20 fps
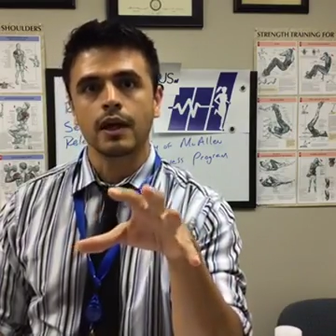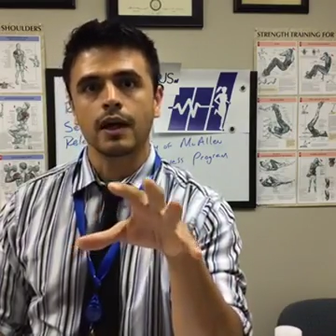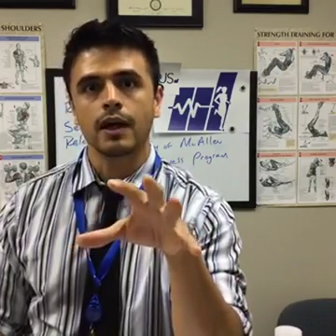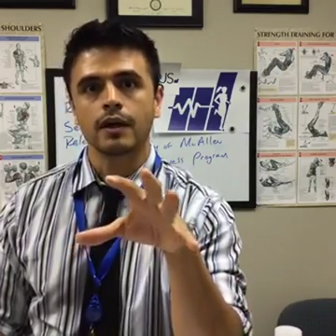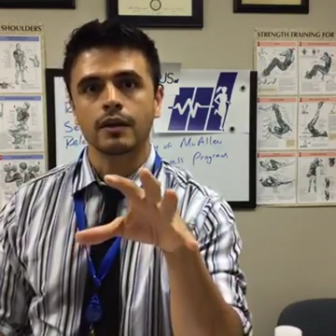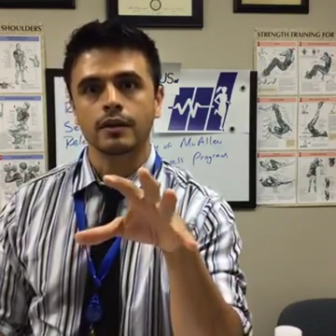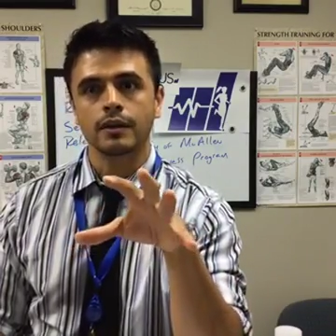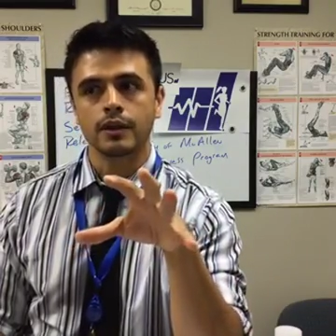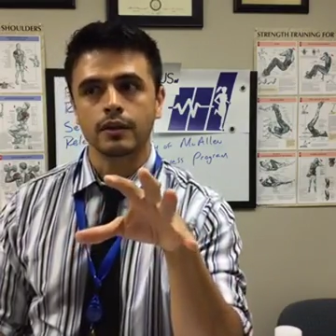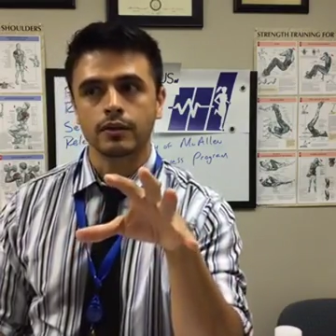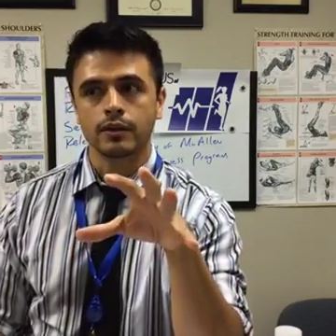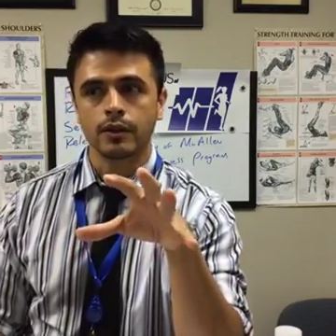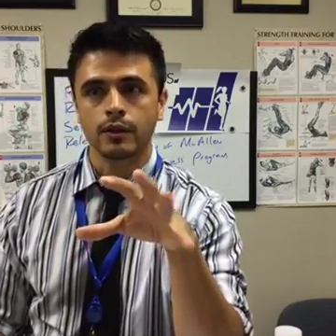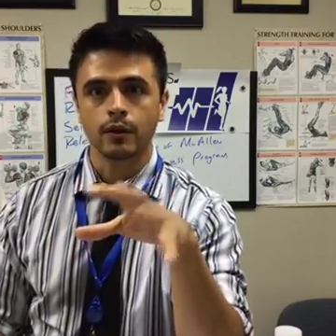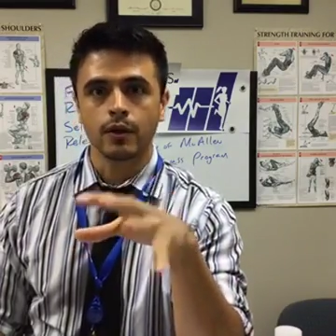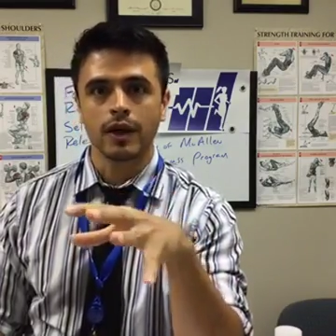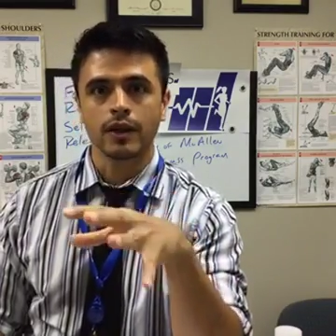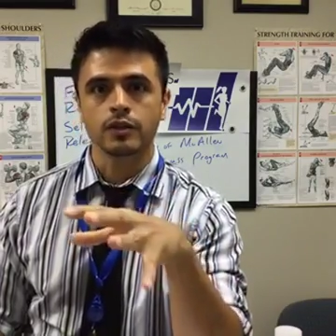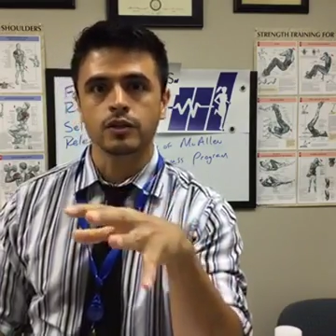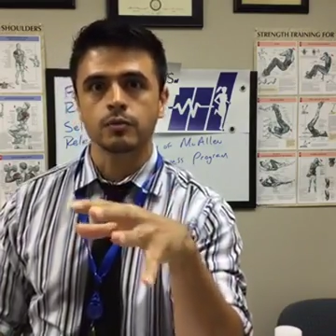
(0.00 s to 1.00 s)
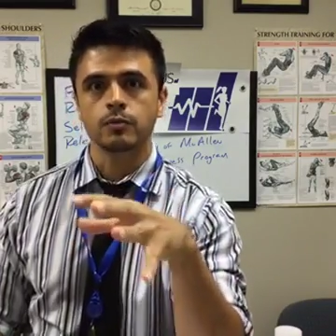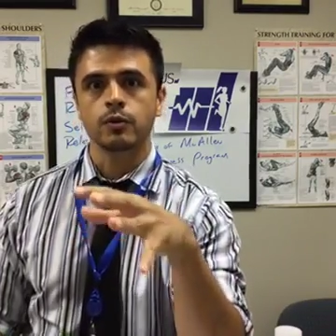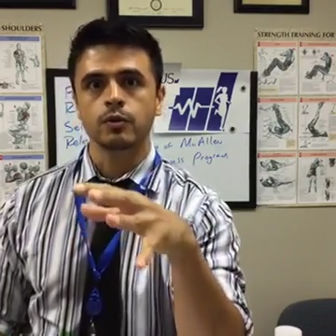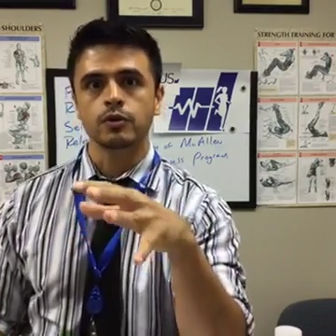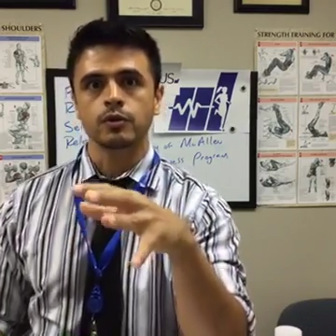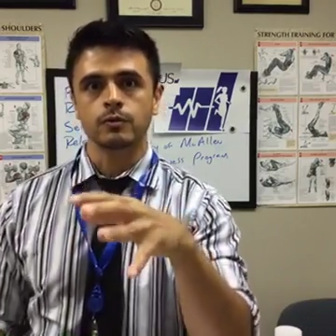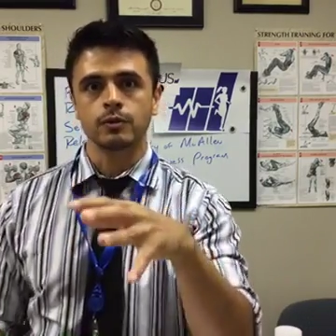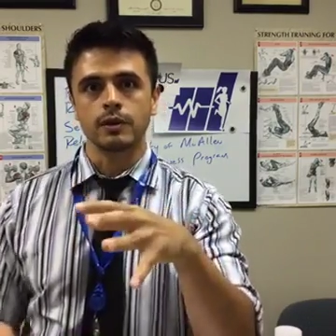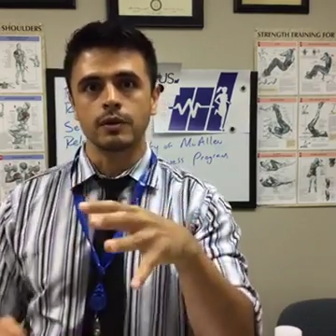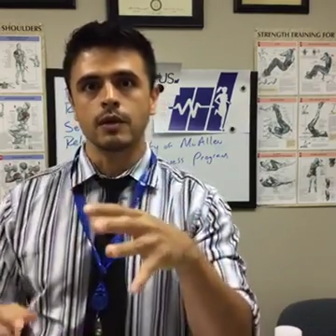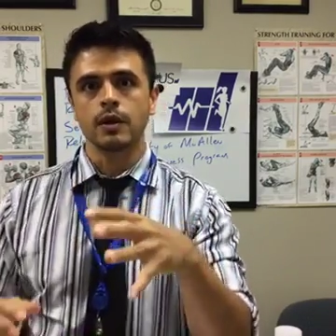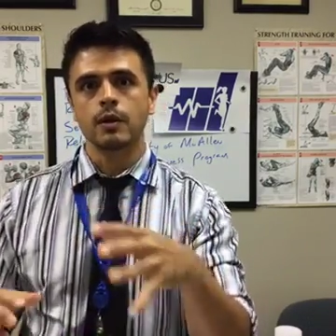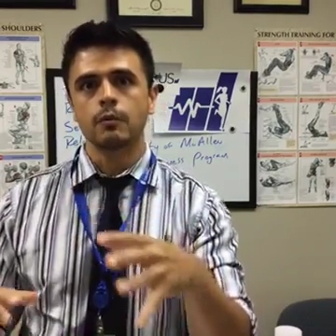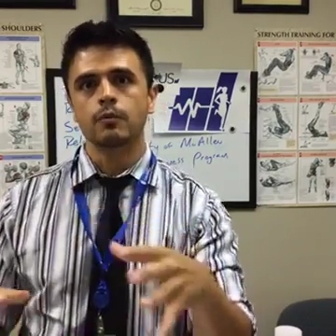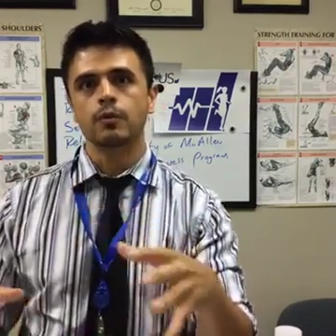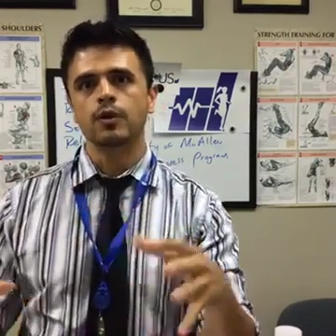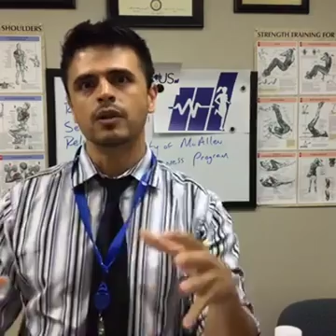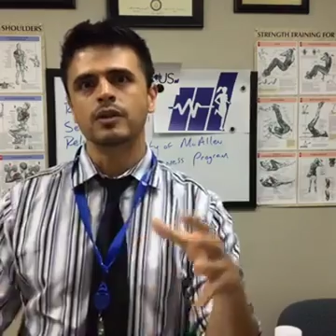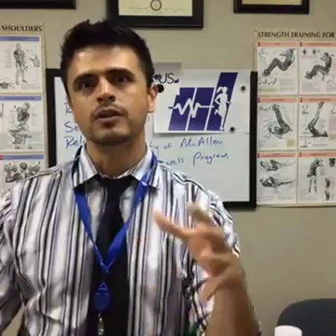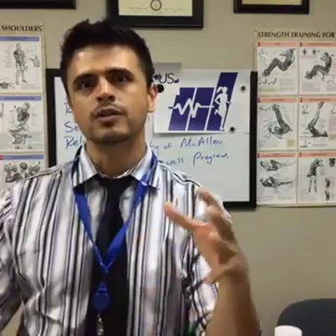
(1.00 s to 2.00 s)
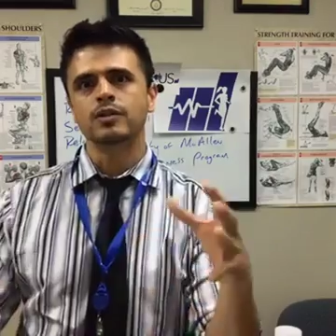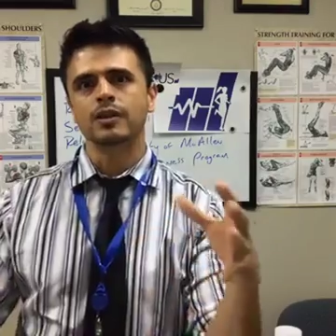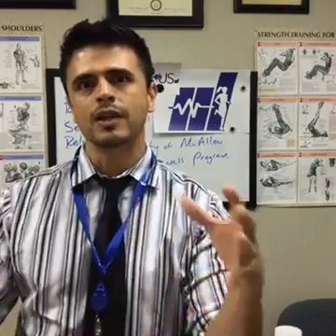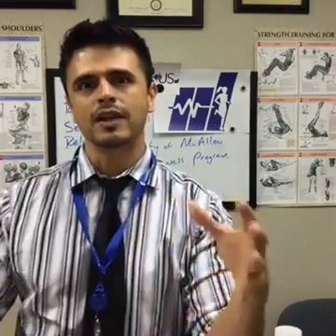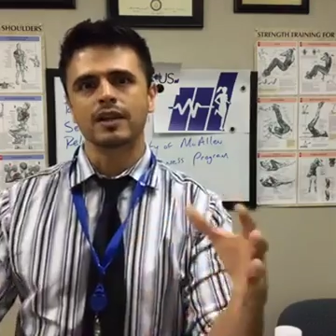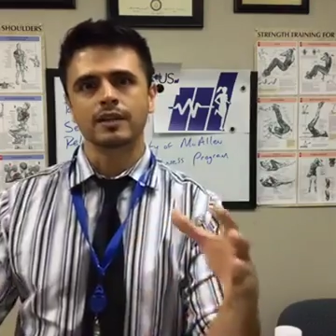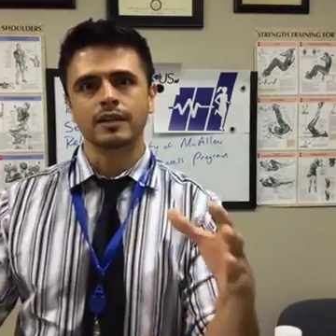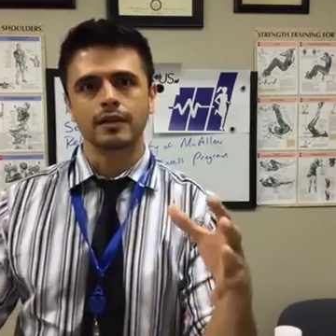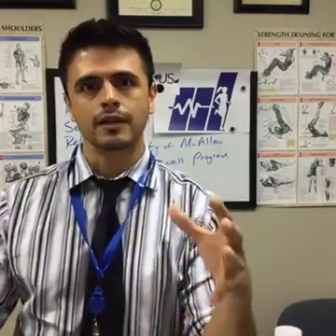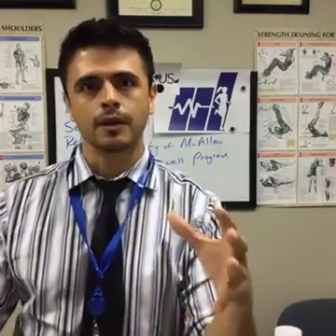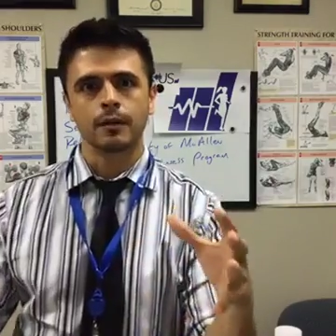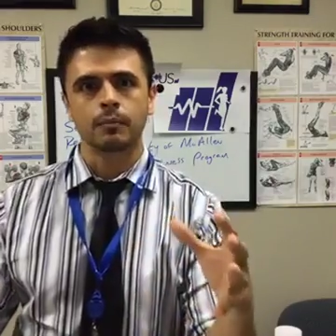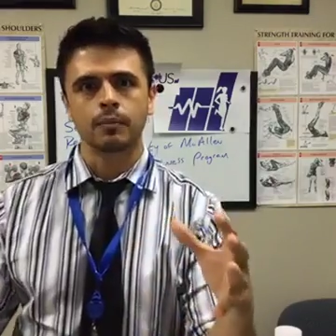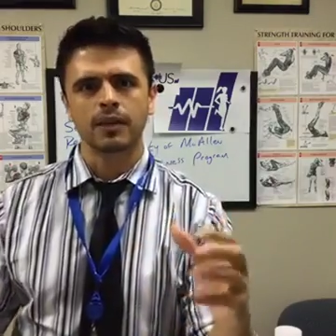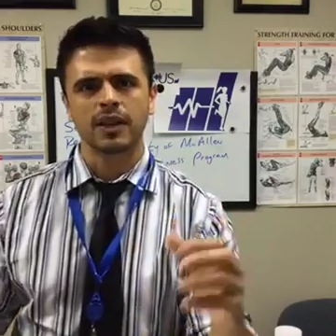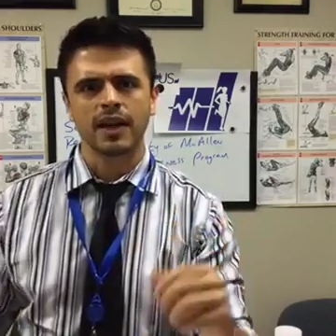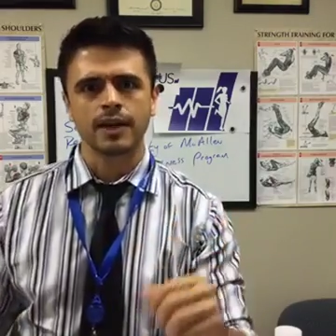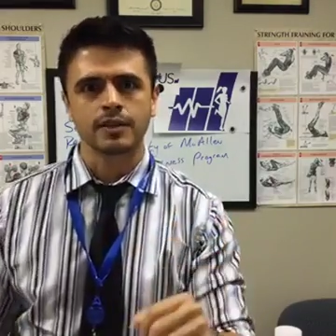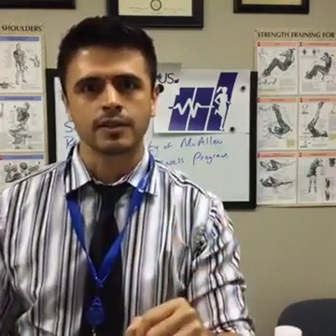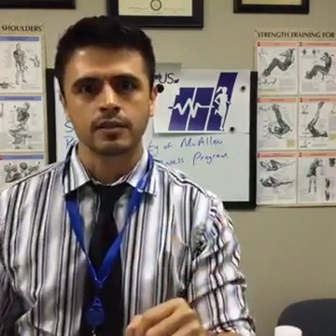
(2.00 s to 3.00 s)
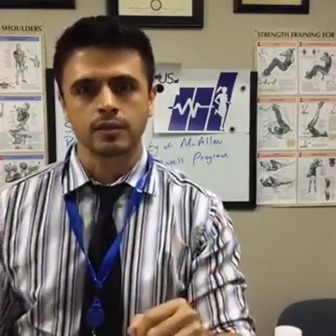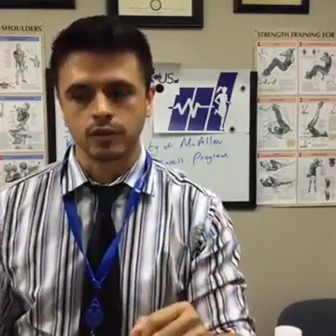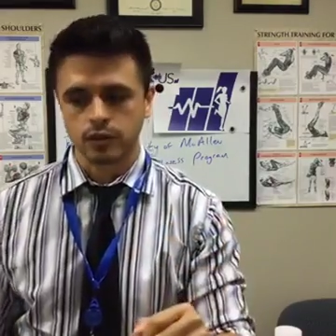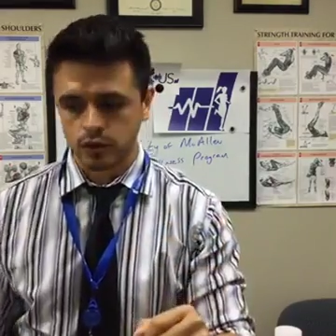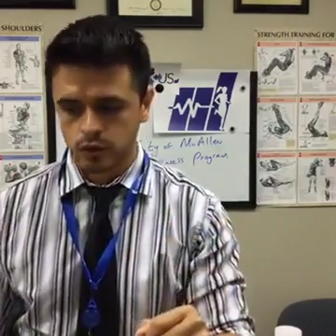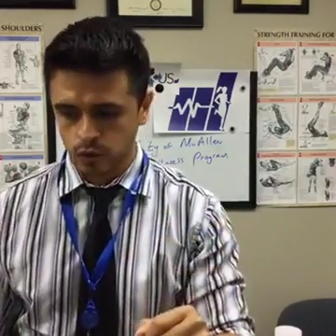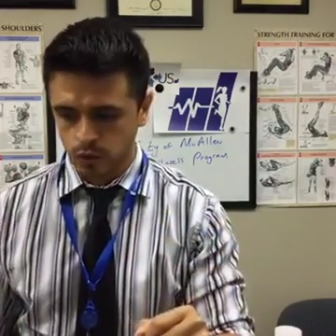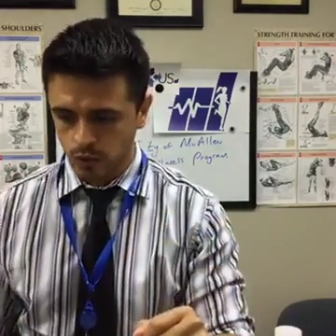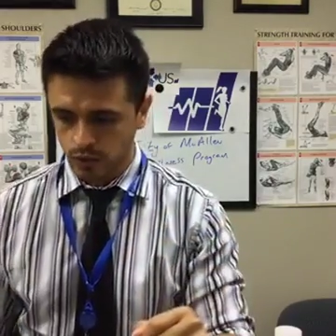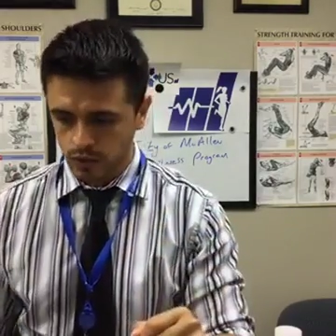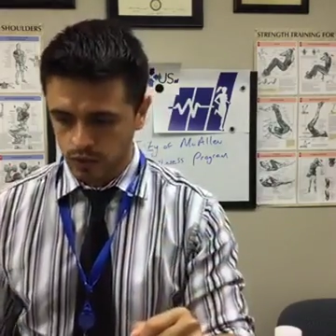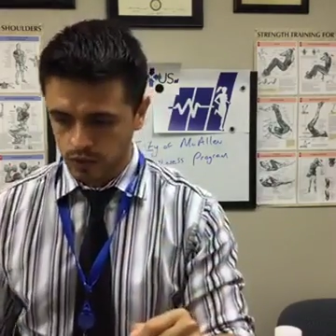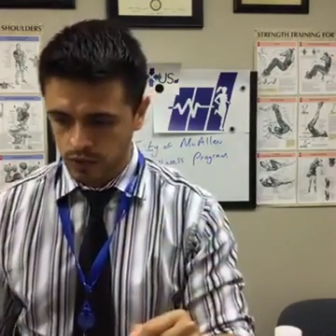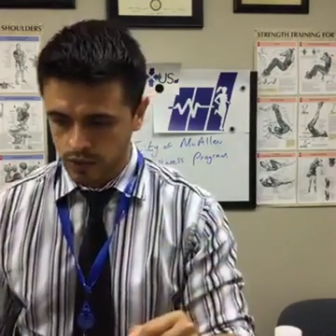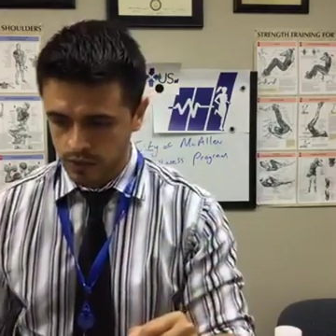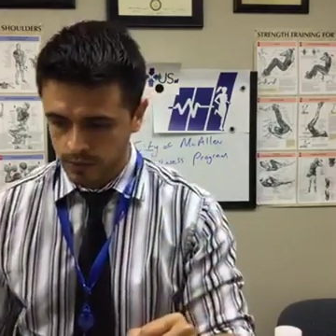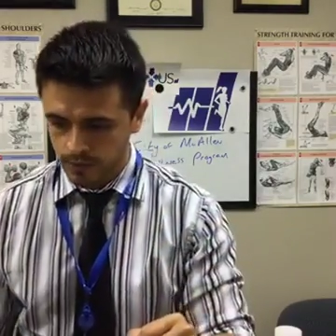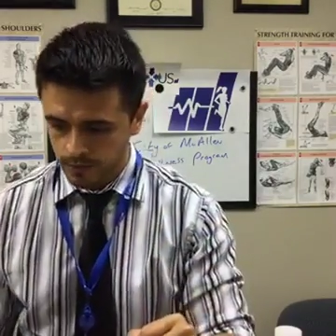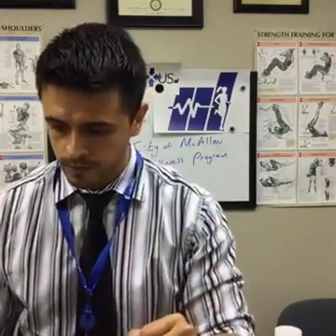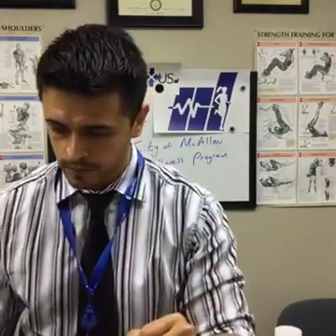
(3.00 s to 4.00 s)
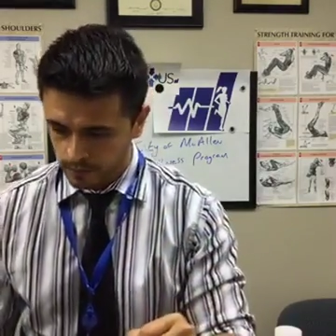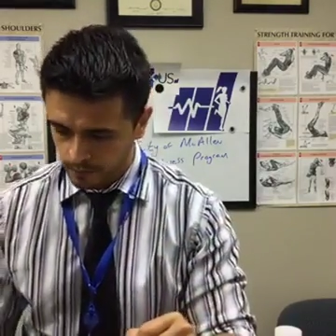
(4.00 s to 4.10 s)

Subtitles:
and that they're not supposed to be put into like a plastic storage.